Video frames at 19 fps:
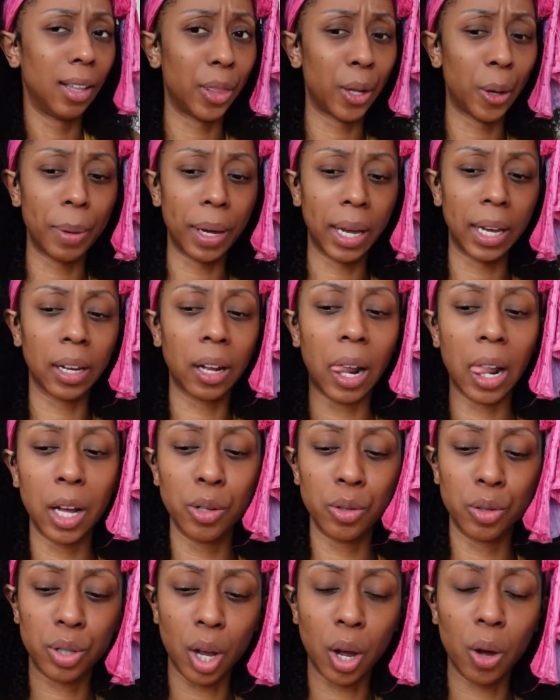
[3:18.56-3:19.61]
they're big.
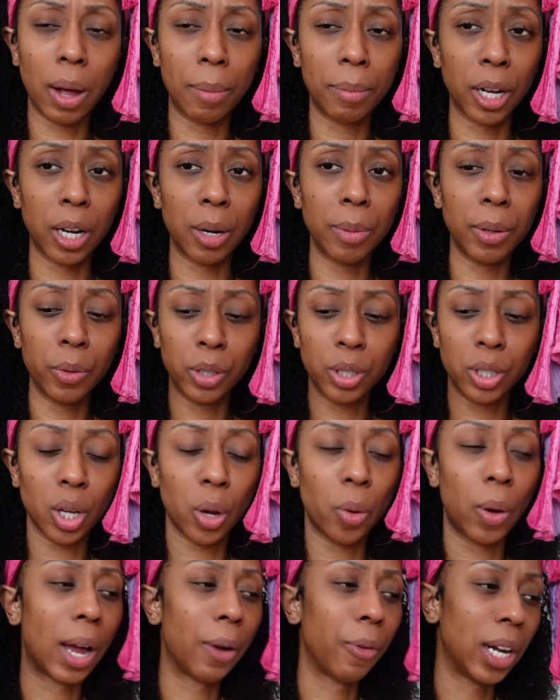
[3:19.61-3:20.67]
So I'm gonna be,
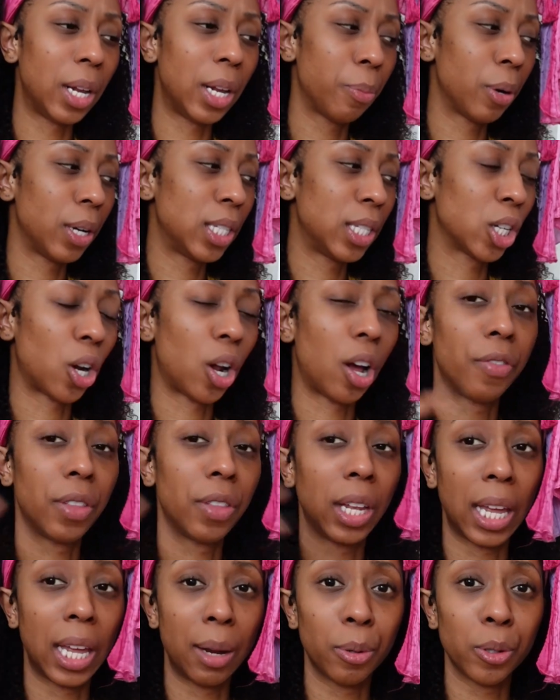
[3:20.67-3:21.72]
so I already printed off
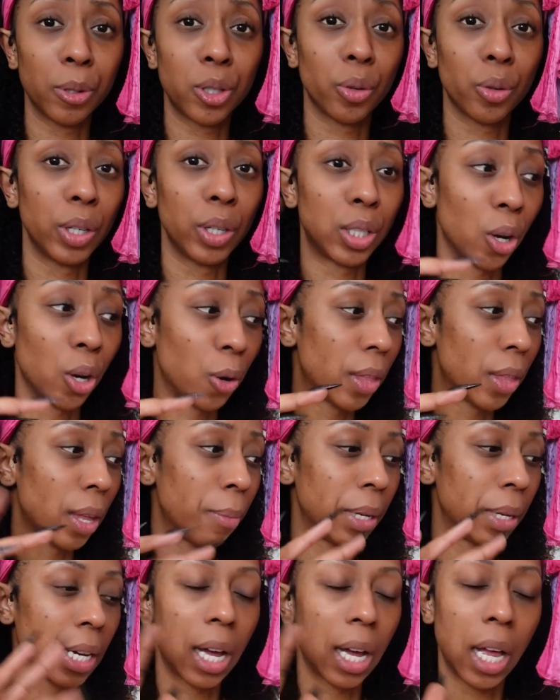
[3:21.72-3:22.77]
the label to return them,
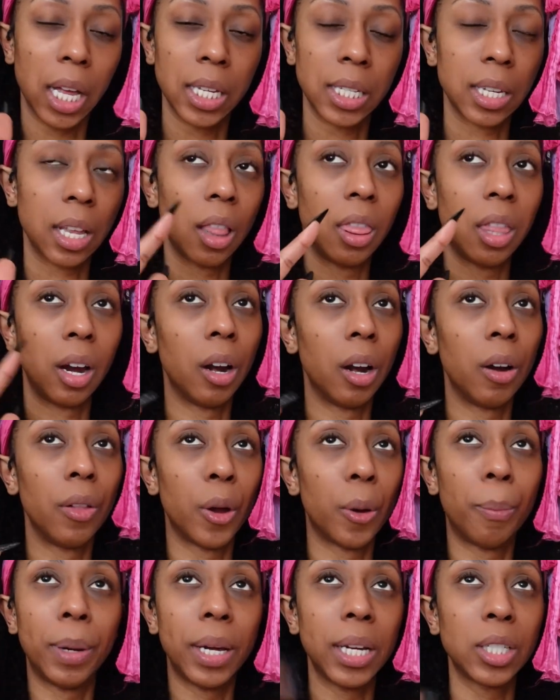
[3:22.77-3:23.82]
because they're
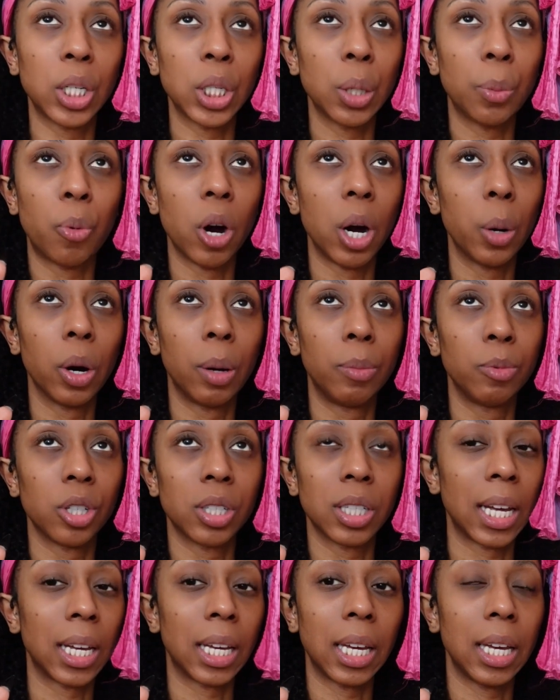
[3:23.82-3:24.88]
they're big to the point where I'm
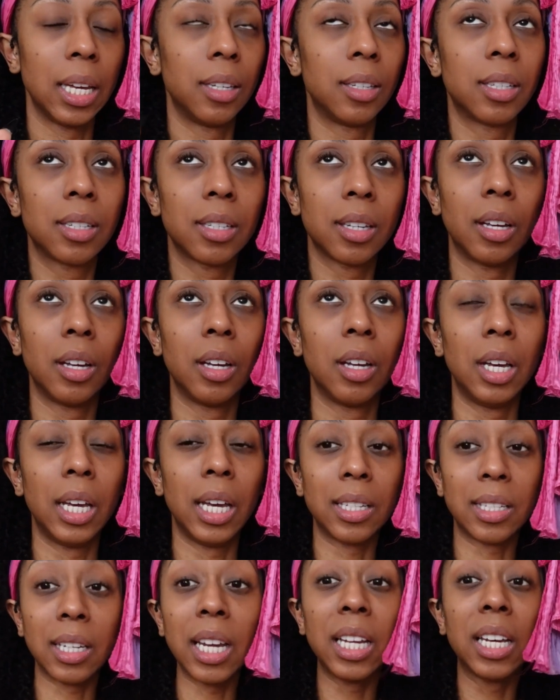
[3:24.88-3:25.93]
just like, it's
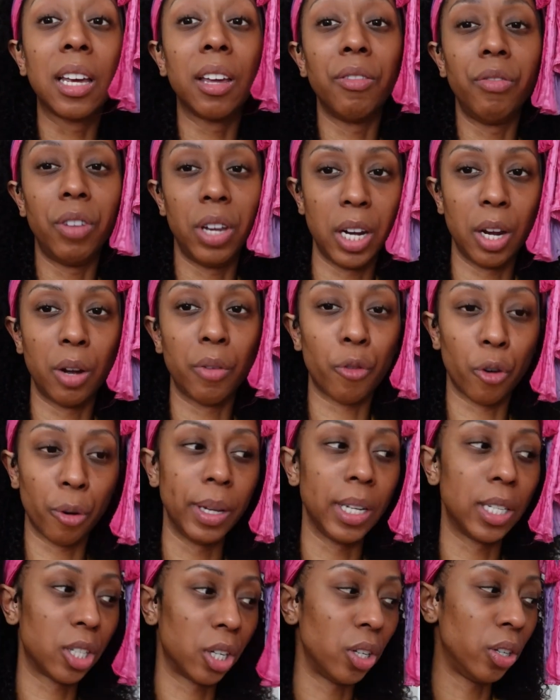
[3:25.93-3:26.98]
it's inconvenient for
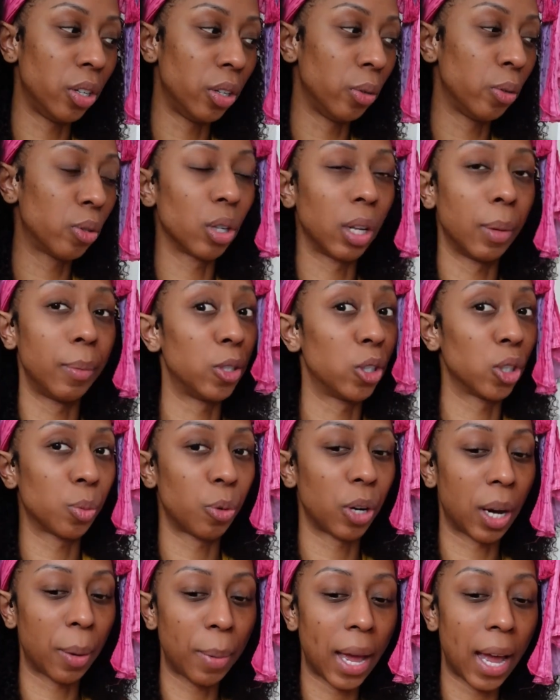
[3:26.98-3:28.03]
me to use. So let me just
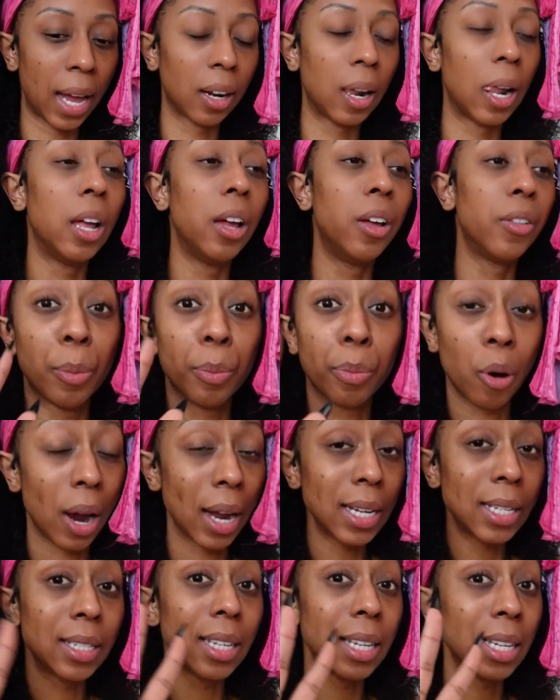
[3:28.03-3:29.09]
bring it back. The
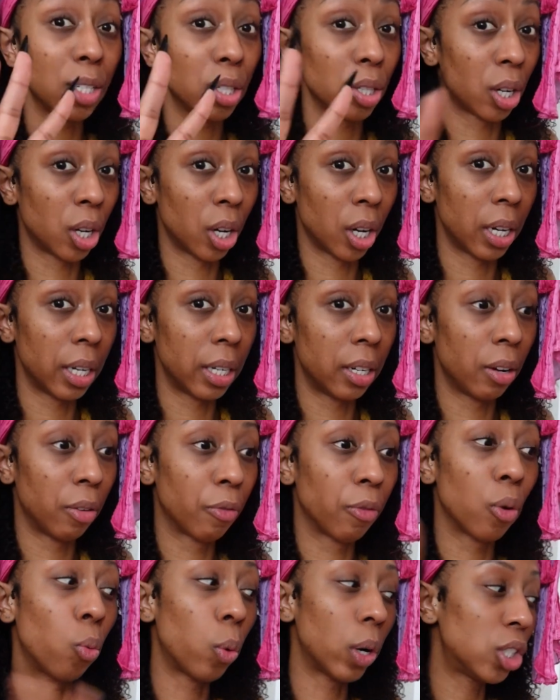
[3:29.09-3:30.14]
price is good
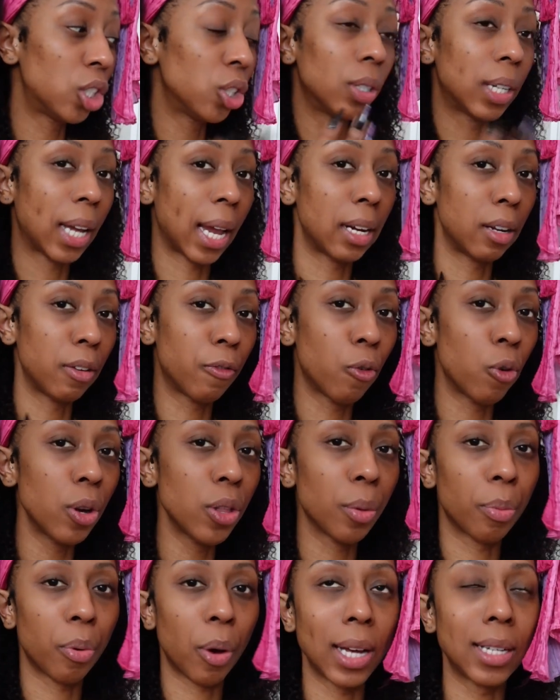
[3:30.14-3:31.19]
for what you're getting for.
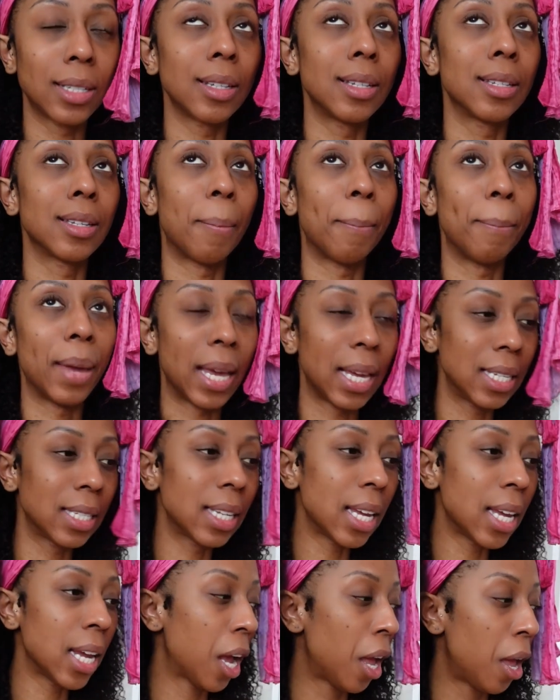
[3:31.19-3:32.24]
The price is
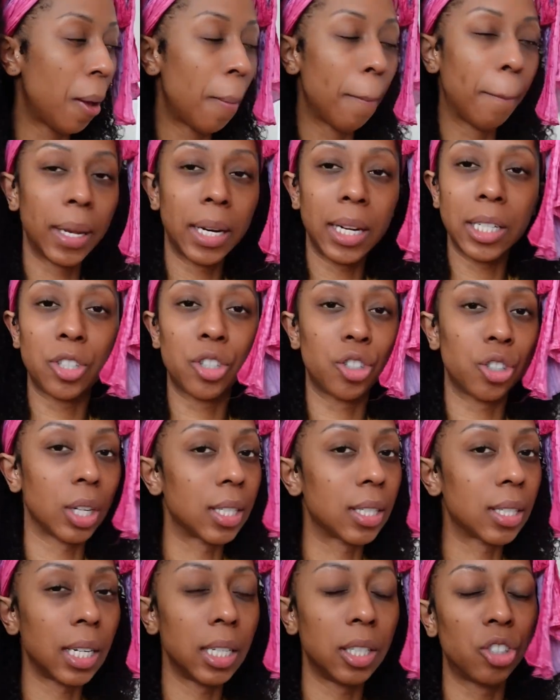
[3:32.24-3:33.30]
amazing, but it's
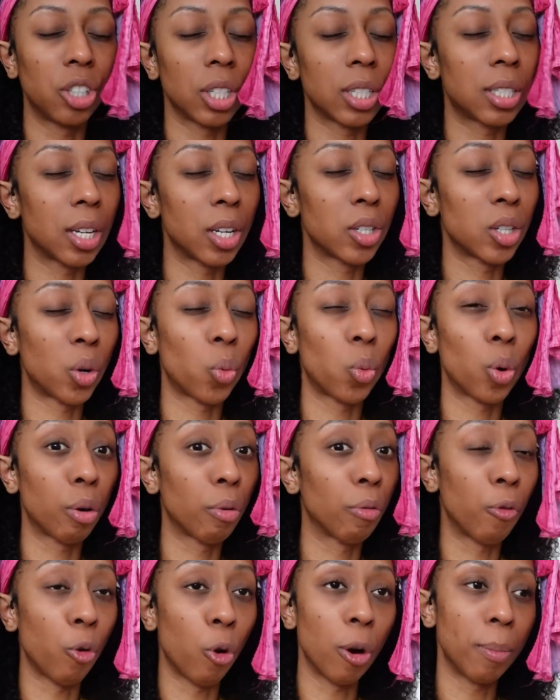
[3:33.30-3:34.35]
just, it just doesn't work
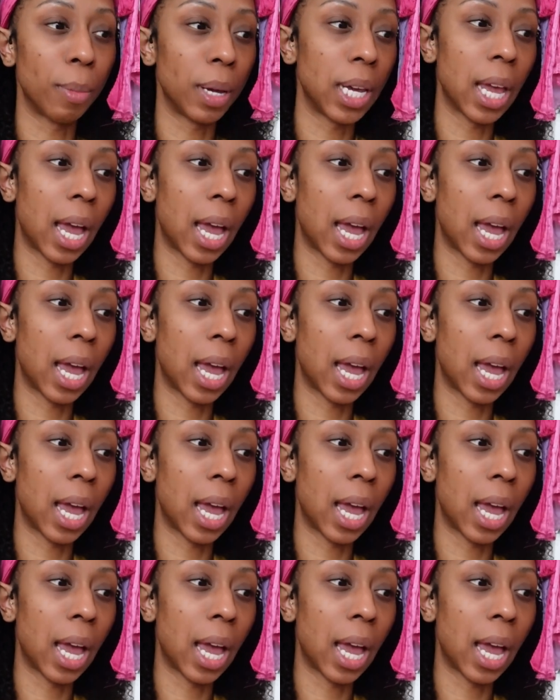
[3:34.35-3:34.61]
for me.